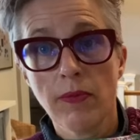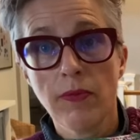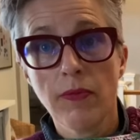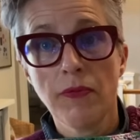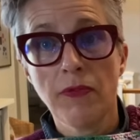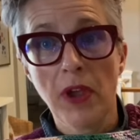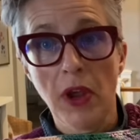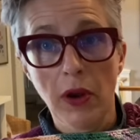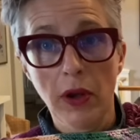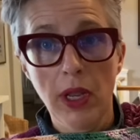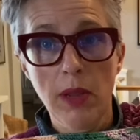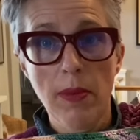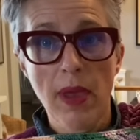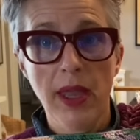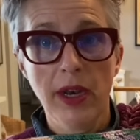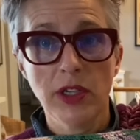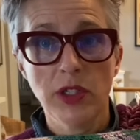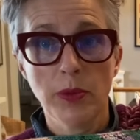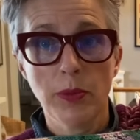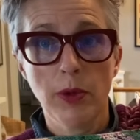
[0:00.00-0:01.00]
fairly
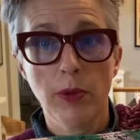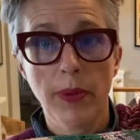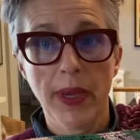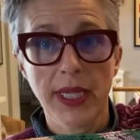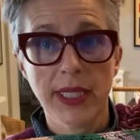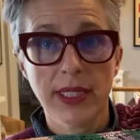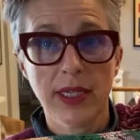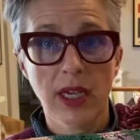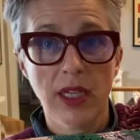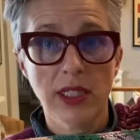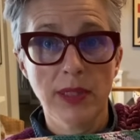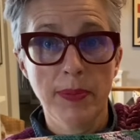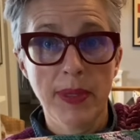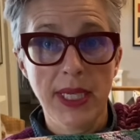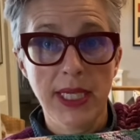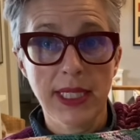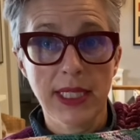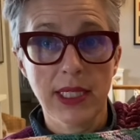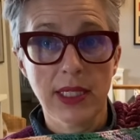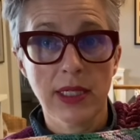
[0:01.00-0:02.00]
manageable, bite-sized
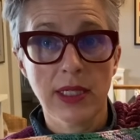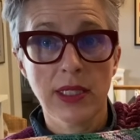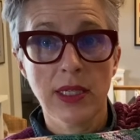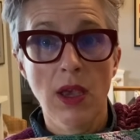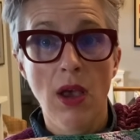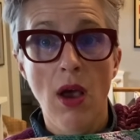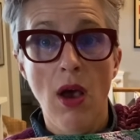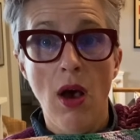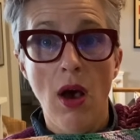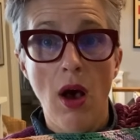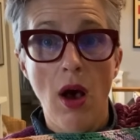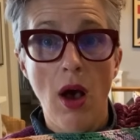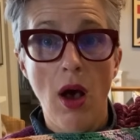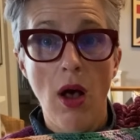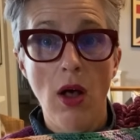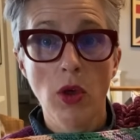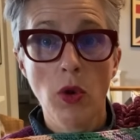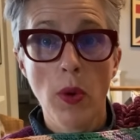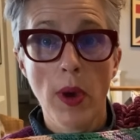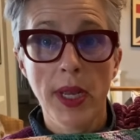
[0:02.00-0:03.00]
pieces,
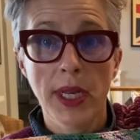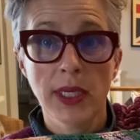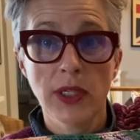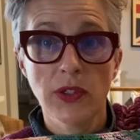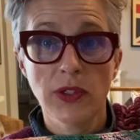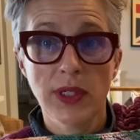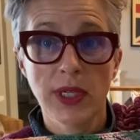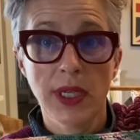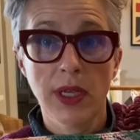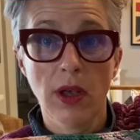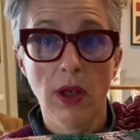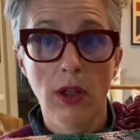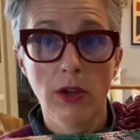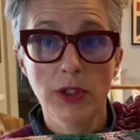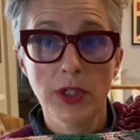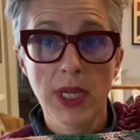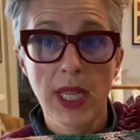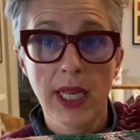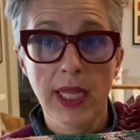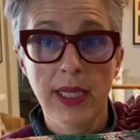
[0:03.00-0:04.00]
all quite interesting,
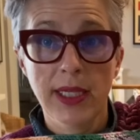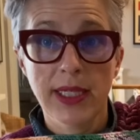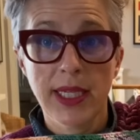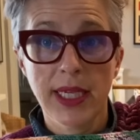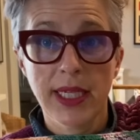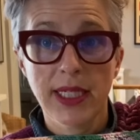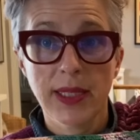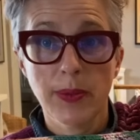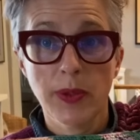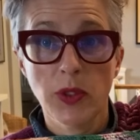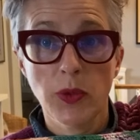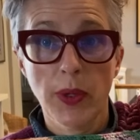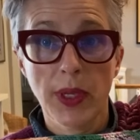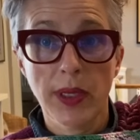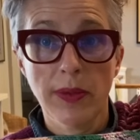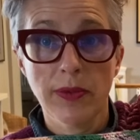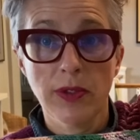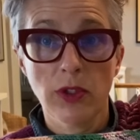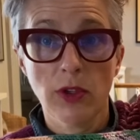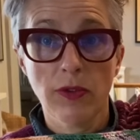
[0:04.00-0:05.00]
alternating days
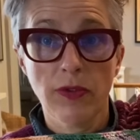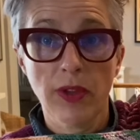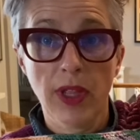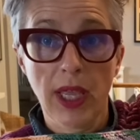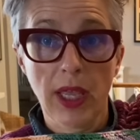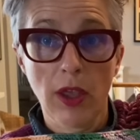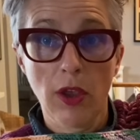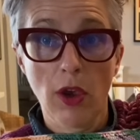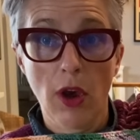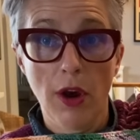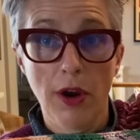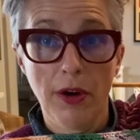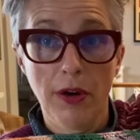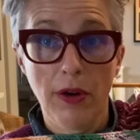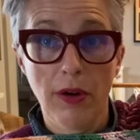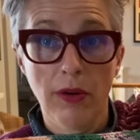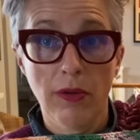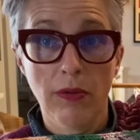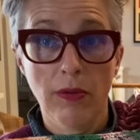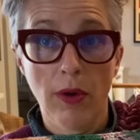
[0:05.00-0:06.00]
between sort of like a
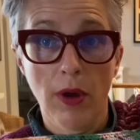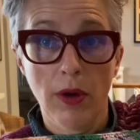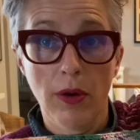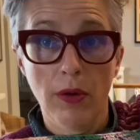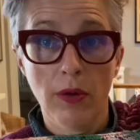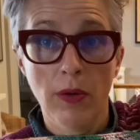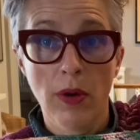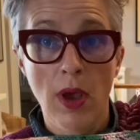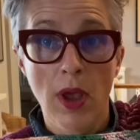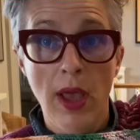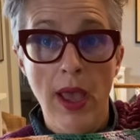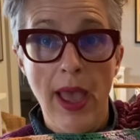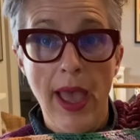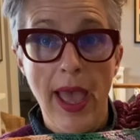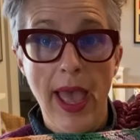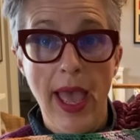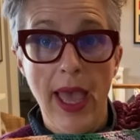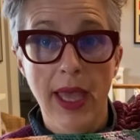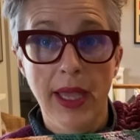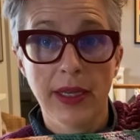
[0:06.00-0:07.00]
garter row
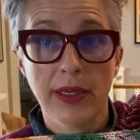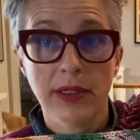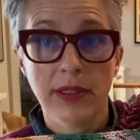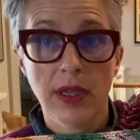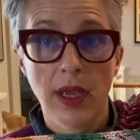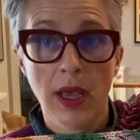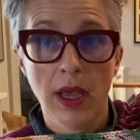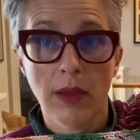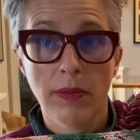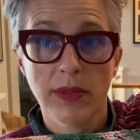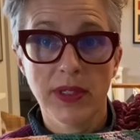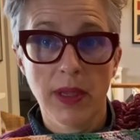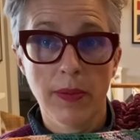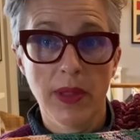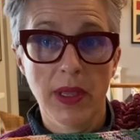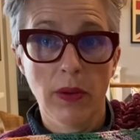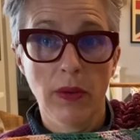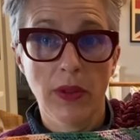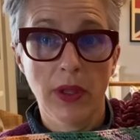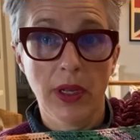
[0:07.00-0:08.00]
and
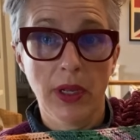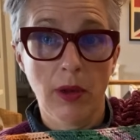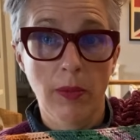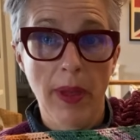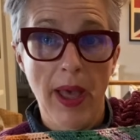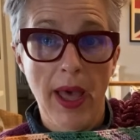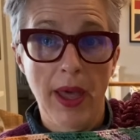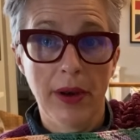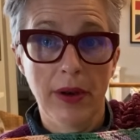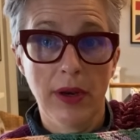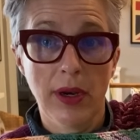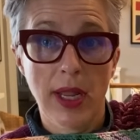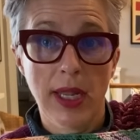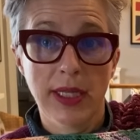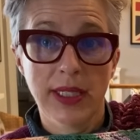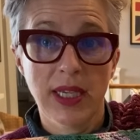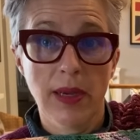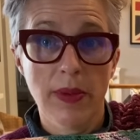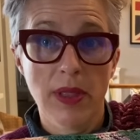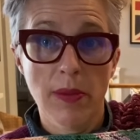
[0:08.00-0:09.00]
something with a little pattern. And
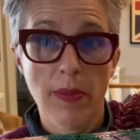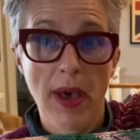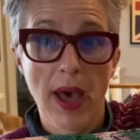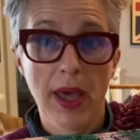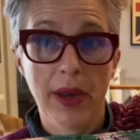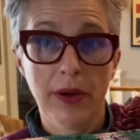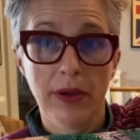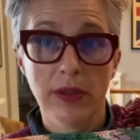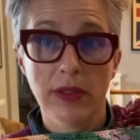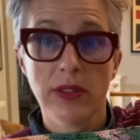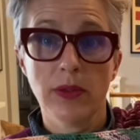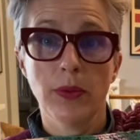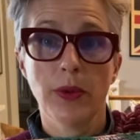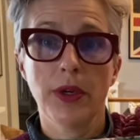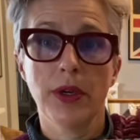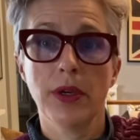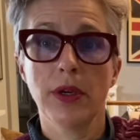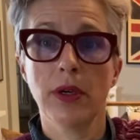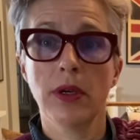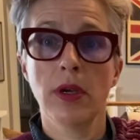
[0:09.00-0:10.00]
some of the patterns
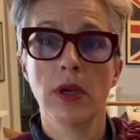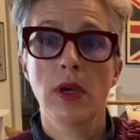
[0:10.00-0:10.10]
were